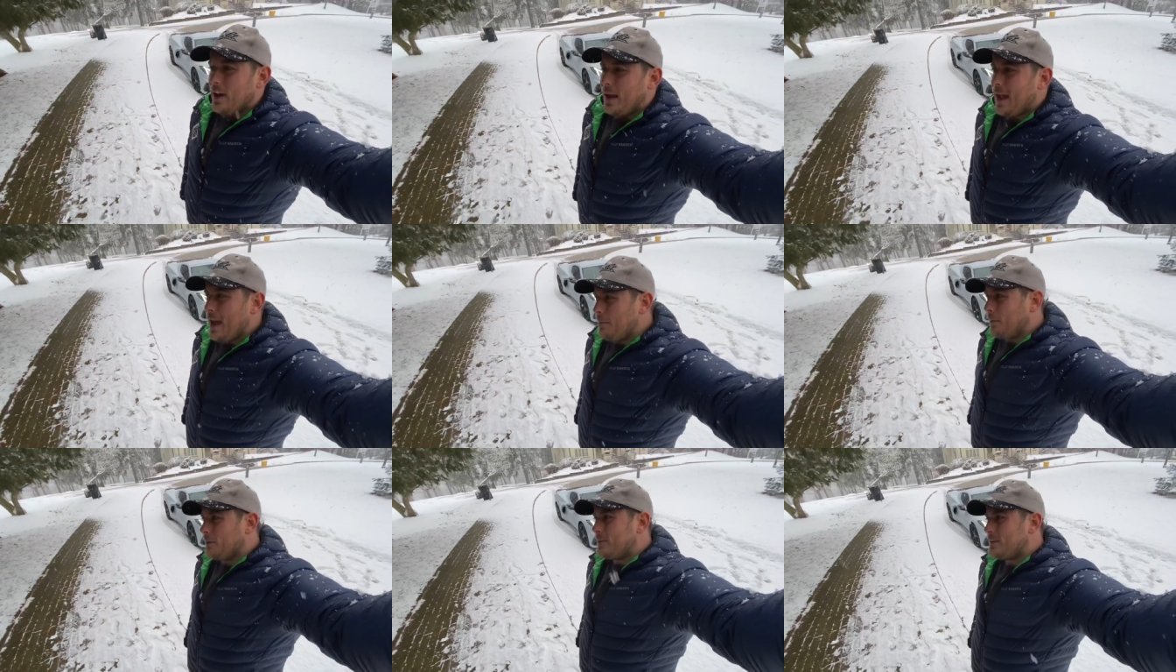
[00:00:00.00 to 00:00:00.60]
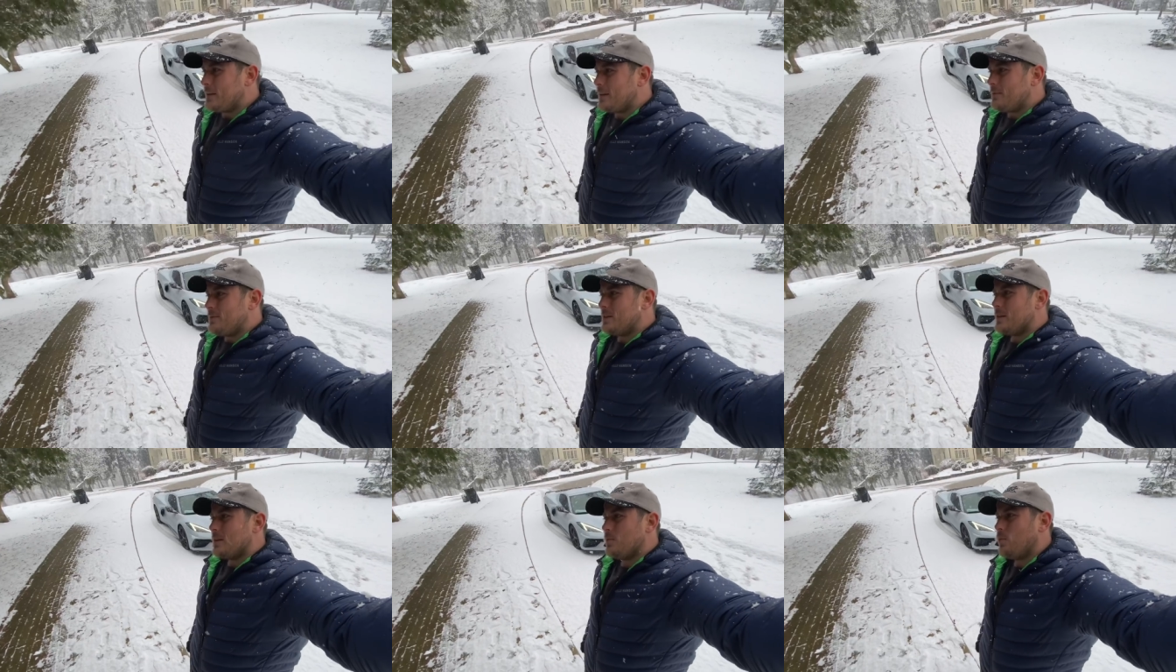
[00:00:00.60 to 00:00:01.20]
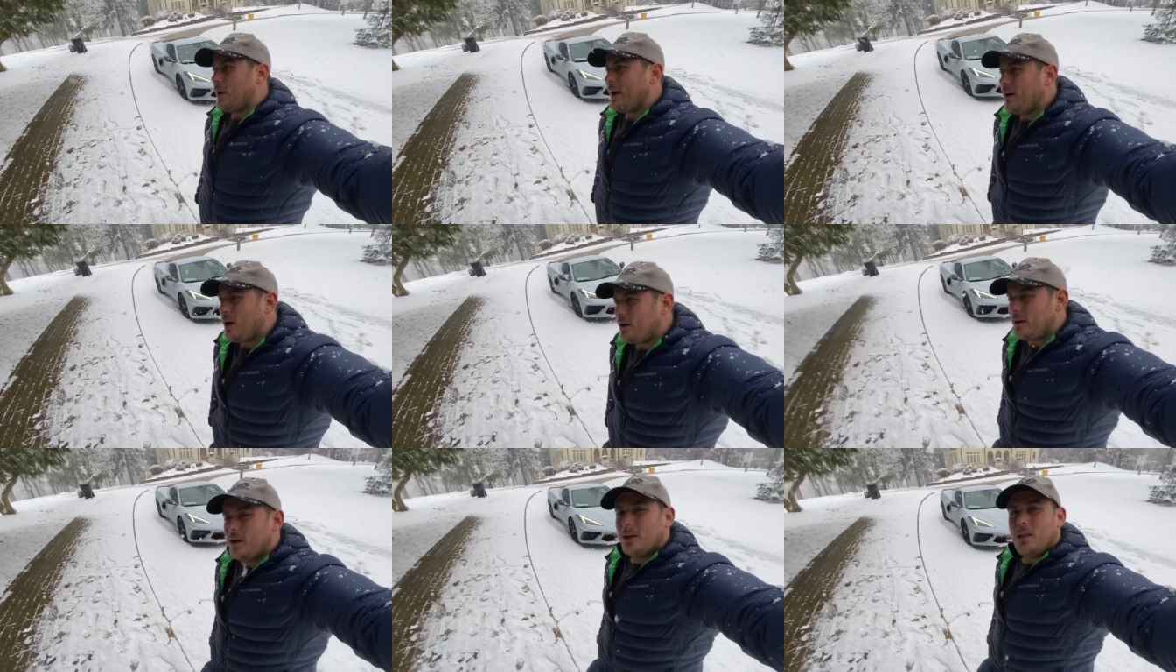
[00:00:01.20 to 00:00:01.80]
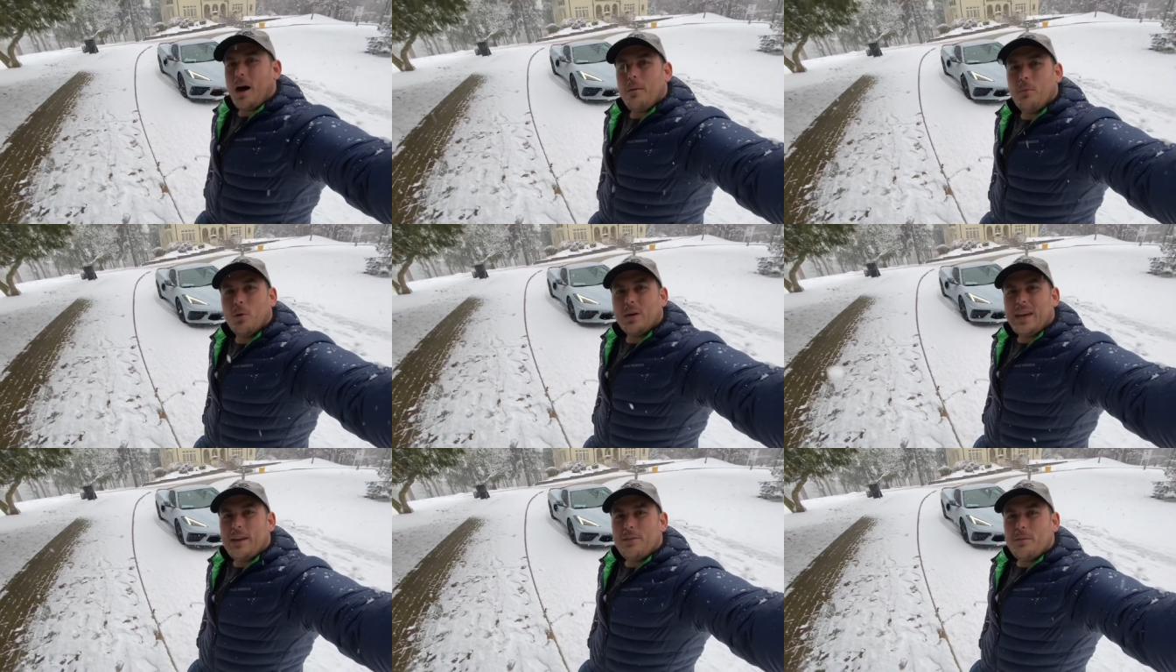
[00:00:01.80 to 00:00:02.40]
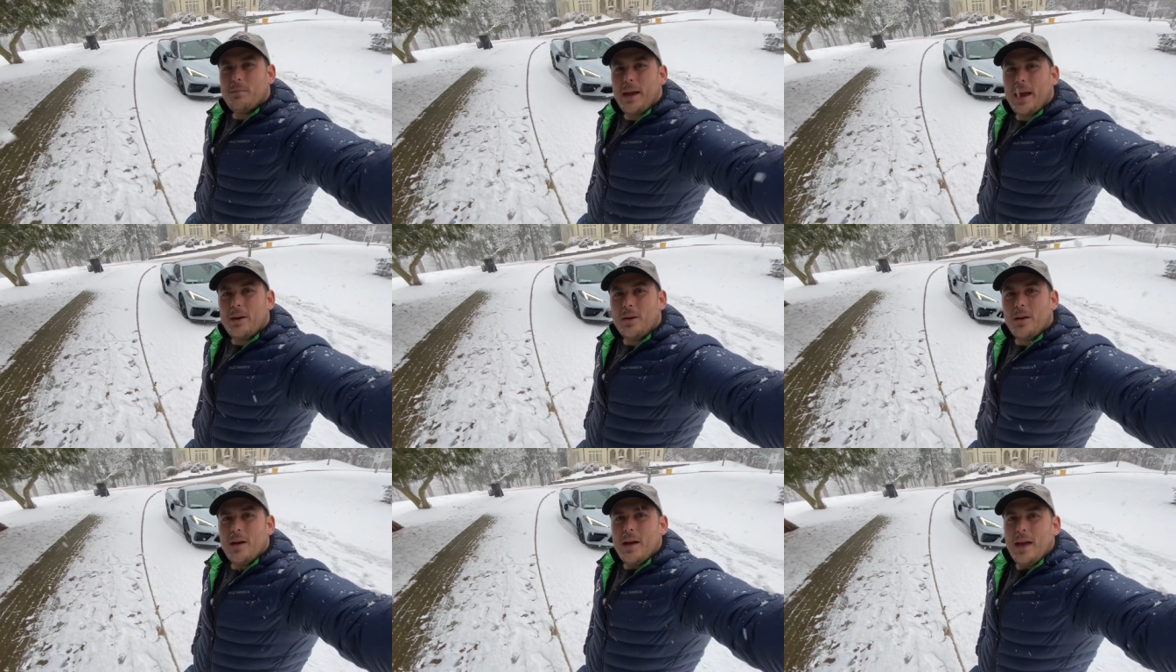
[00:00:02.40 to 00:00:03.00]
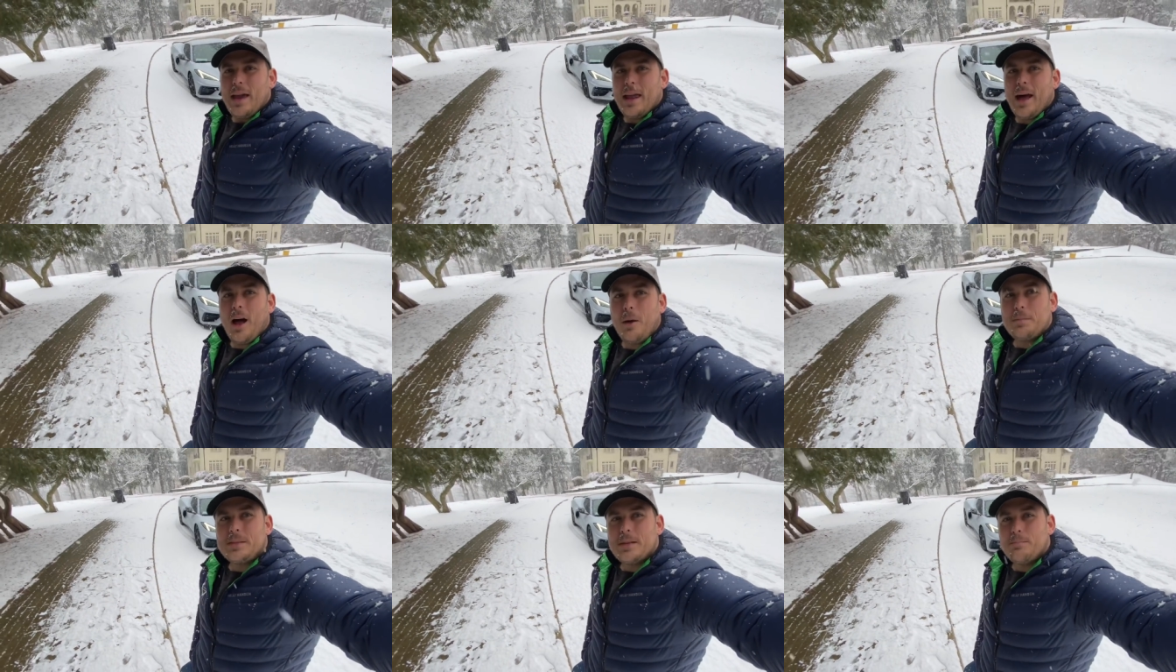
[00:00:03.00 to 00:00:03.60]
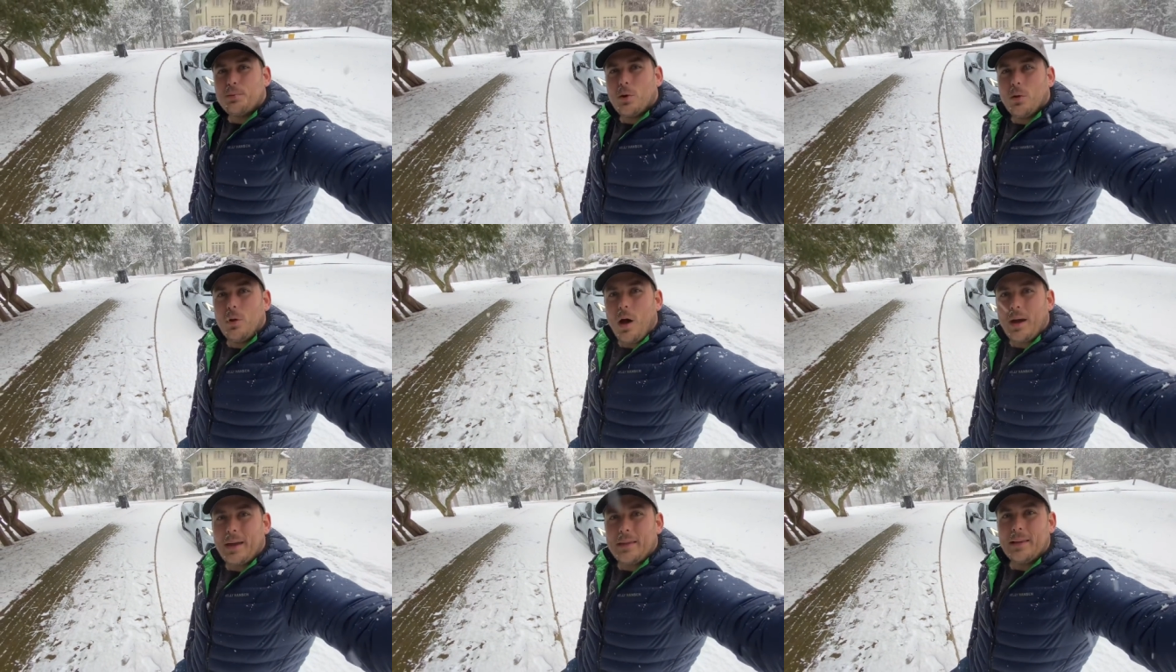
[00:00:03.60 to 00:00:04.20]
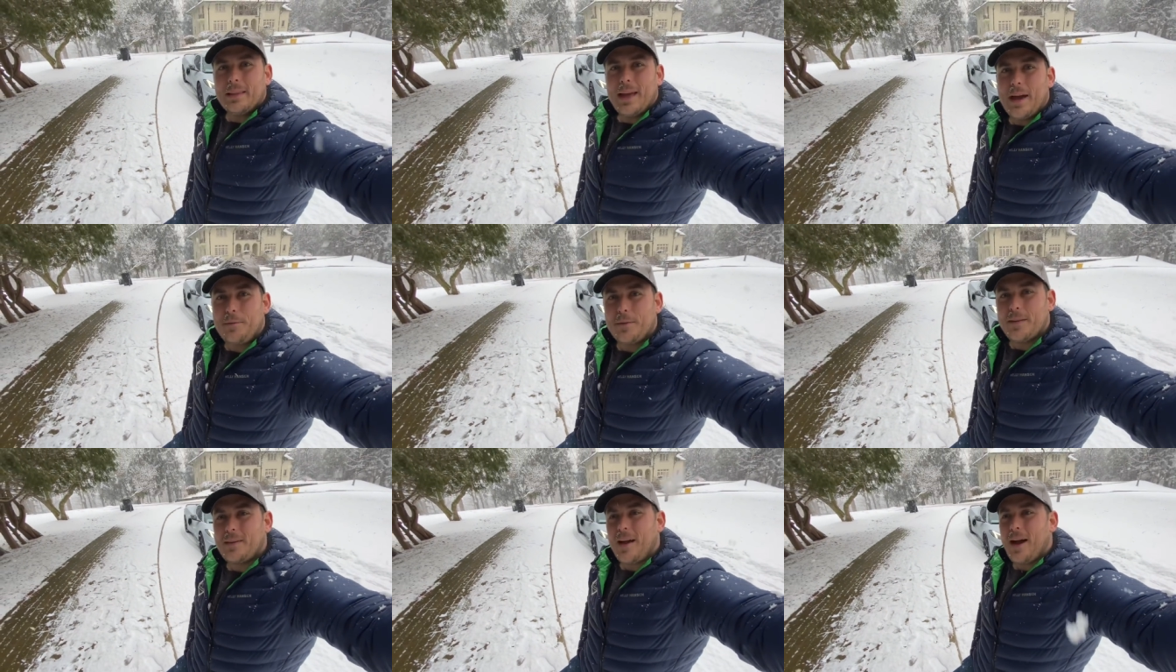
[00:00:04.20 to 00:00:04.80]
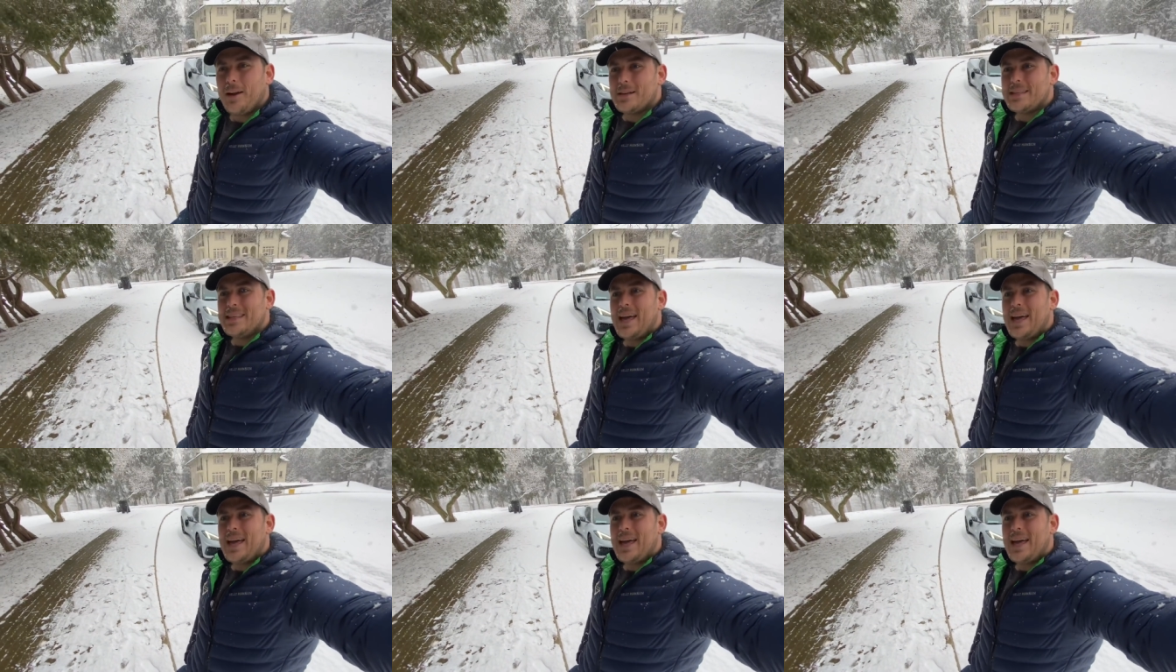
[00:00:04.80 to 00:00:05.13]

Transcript: able to, to wear out in a lot more even manner, it helps in prolonging the life of the tires.